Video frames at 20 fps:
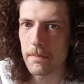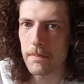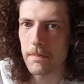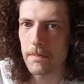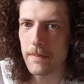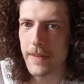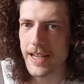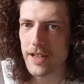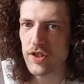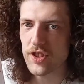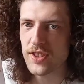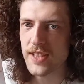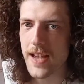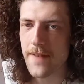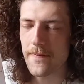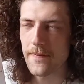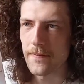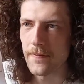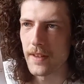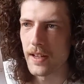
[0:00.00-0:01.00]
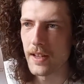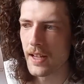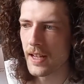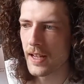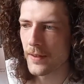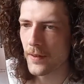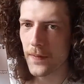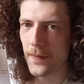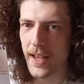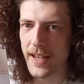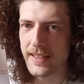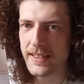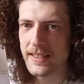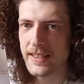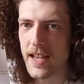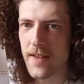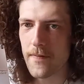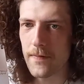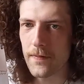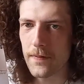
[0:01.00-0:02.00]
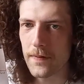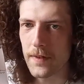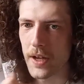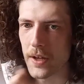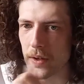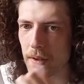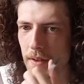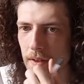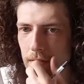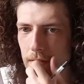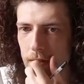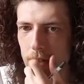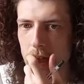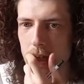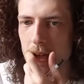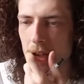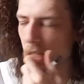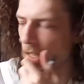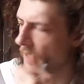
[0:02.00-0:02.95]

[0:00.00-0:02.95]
major seven, with that seventh note, right?